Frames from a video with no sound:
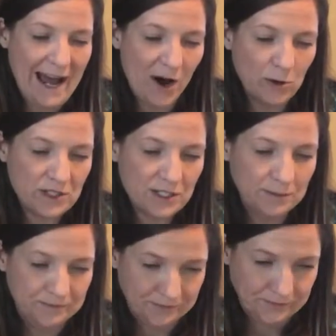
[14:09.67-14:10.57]
out
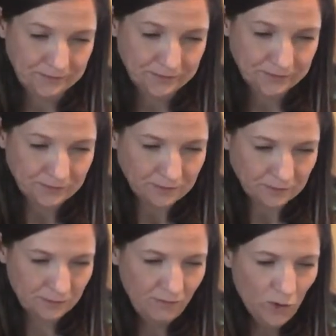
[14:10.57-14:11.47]

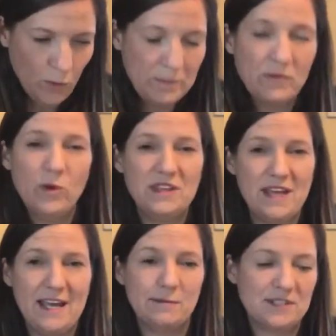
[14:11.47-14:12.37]
what
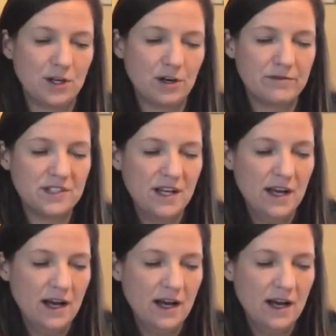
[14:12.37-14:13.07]
they observed,